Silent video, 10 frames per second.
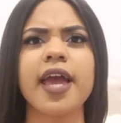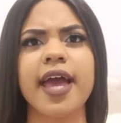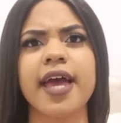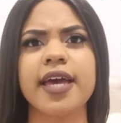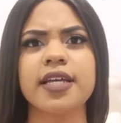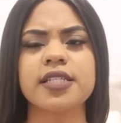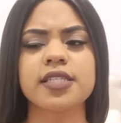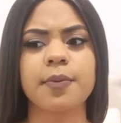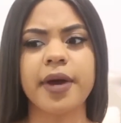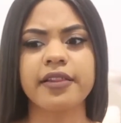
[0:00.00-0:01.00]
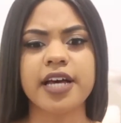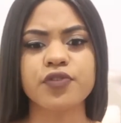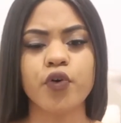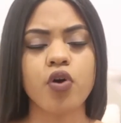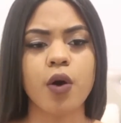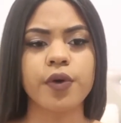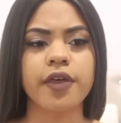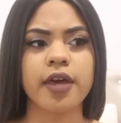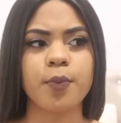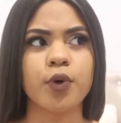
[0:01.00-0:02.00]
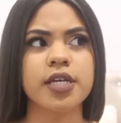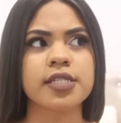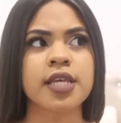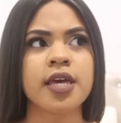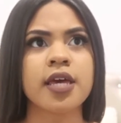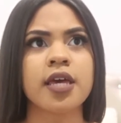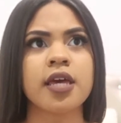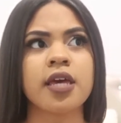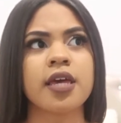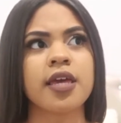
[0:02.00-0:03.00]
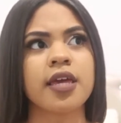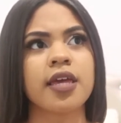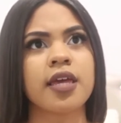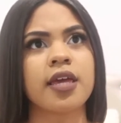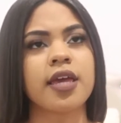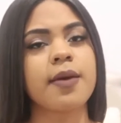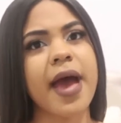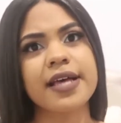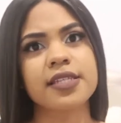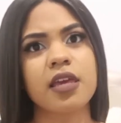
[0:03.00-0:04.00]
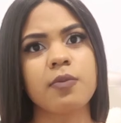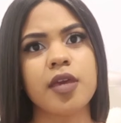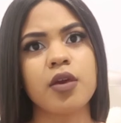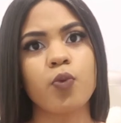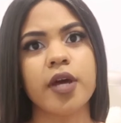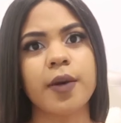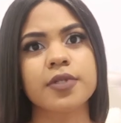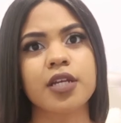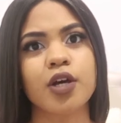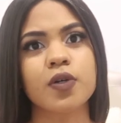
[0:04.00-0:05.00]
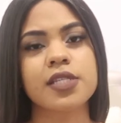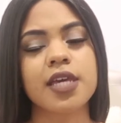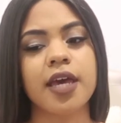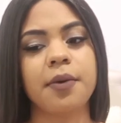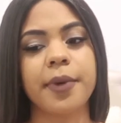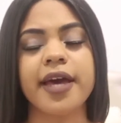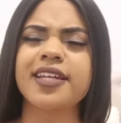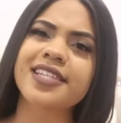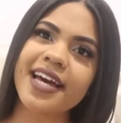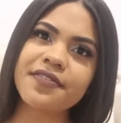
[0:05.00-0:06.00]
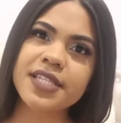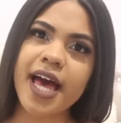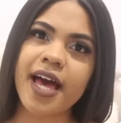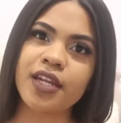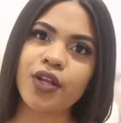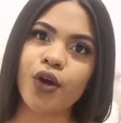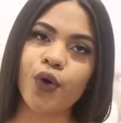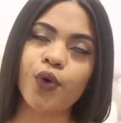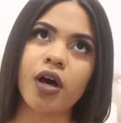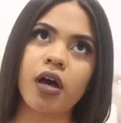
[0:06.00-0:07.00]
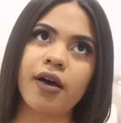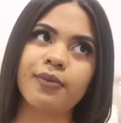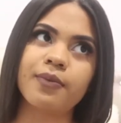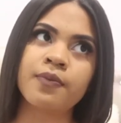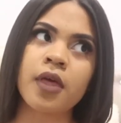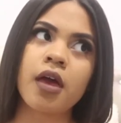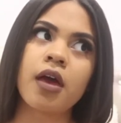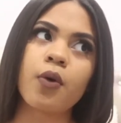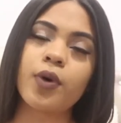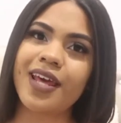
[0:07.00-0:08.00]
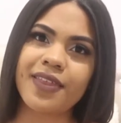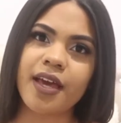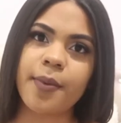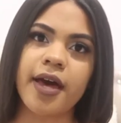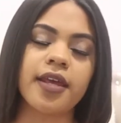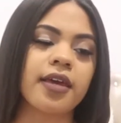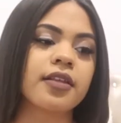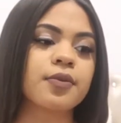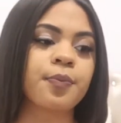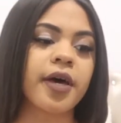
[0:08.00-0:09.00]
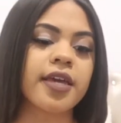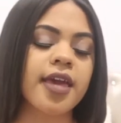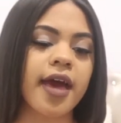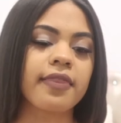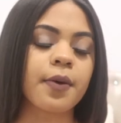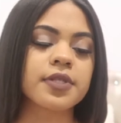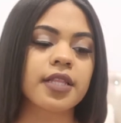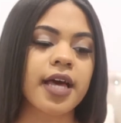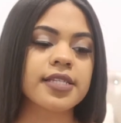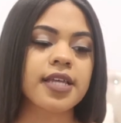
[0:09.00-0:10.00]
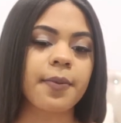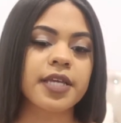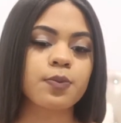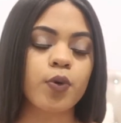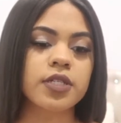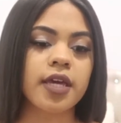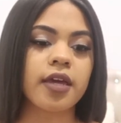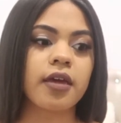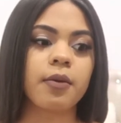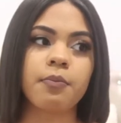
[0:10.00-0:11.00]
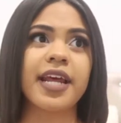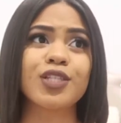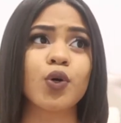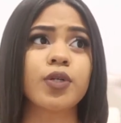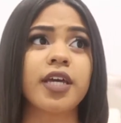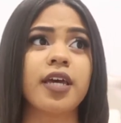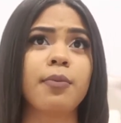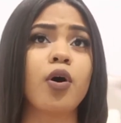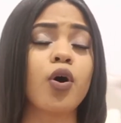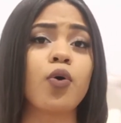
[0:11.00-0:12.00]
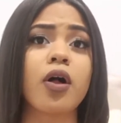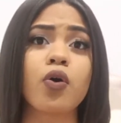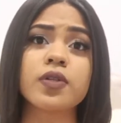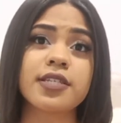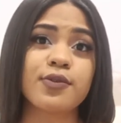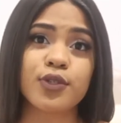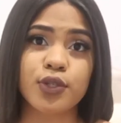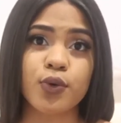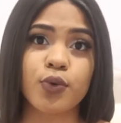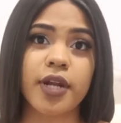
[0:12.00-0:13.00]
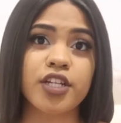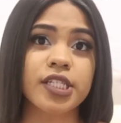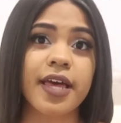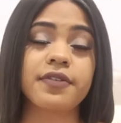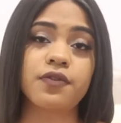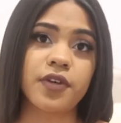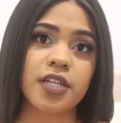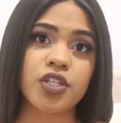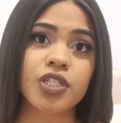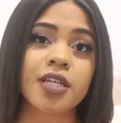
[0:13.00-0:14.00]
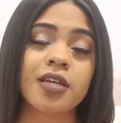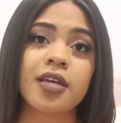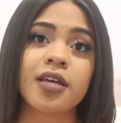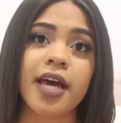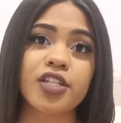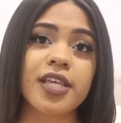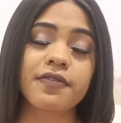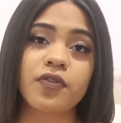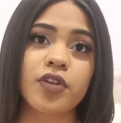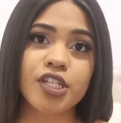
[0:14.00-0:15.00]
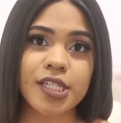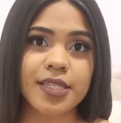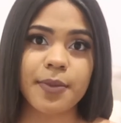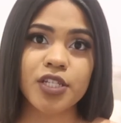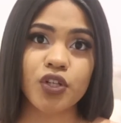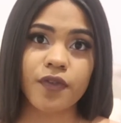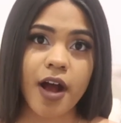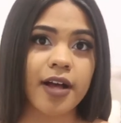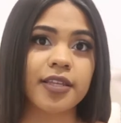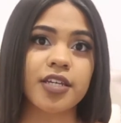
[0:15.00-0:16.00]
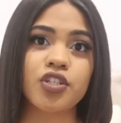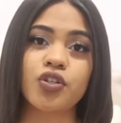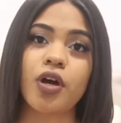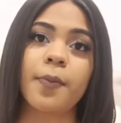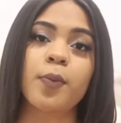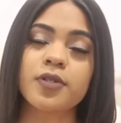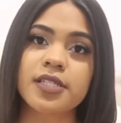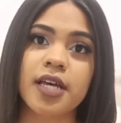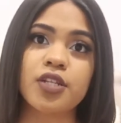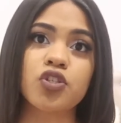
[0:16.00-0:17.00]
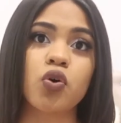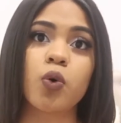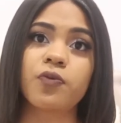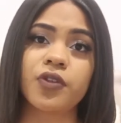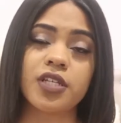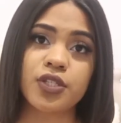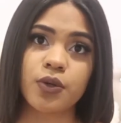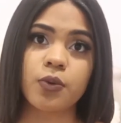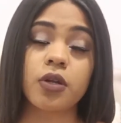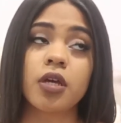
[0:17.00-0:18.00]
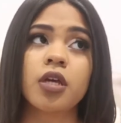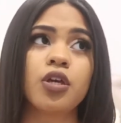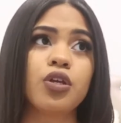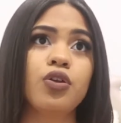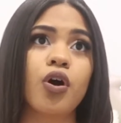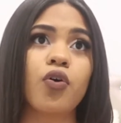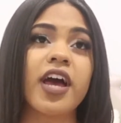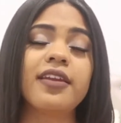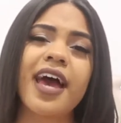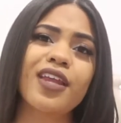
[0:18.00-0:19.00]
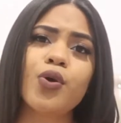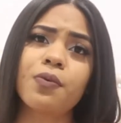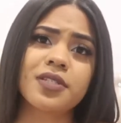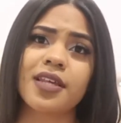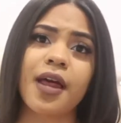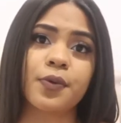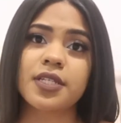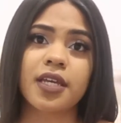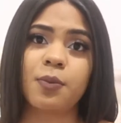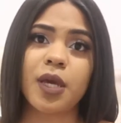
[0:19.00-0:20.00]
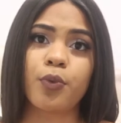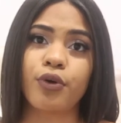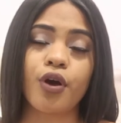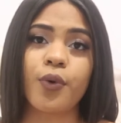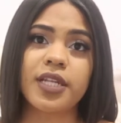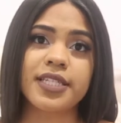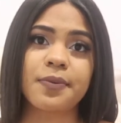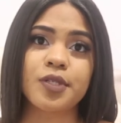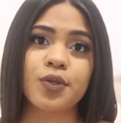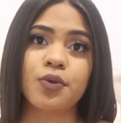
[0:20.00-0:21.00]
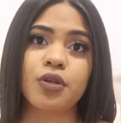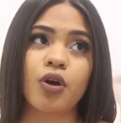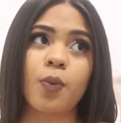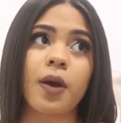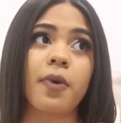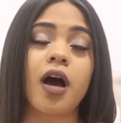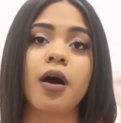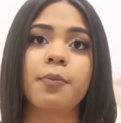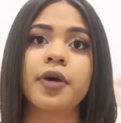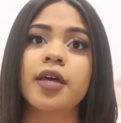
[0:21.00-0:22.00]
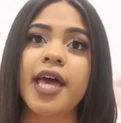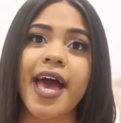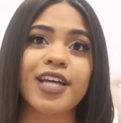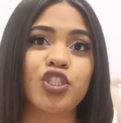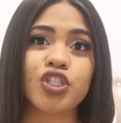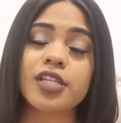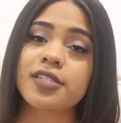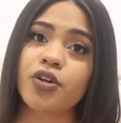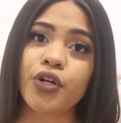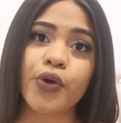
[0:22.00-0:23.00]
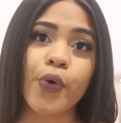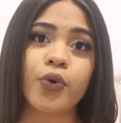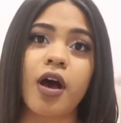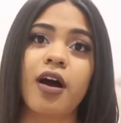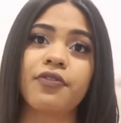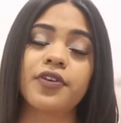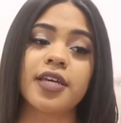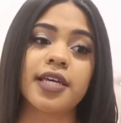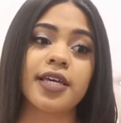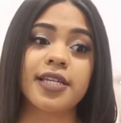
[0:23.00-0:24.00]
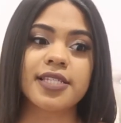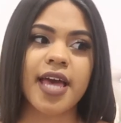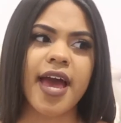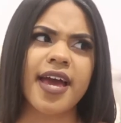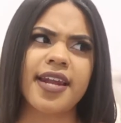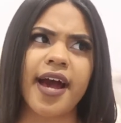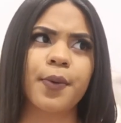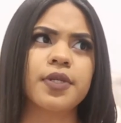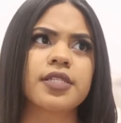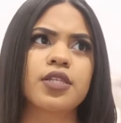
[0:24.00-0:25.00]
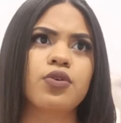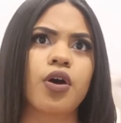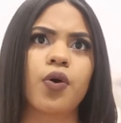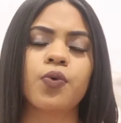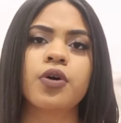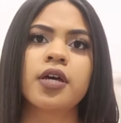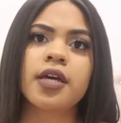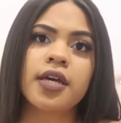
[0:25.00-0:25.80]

And my last phone call with him was him asking me when I was gonna go see him, and it's kind of sad, you know, when I think about it. But yeah, that was the last time I spoke to him, and I told him, oh, I'll go see you soon. I just have to finish the semester of college, you know, I'm almost done, so hopefully soon, you know. And I knew I wasn't gonna be able to go anytime soon, you know. My mom had just started her own office, and I was, you know,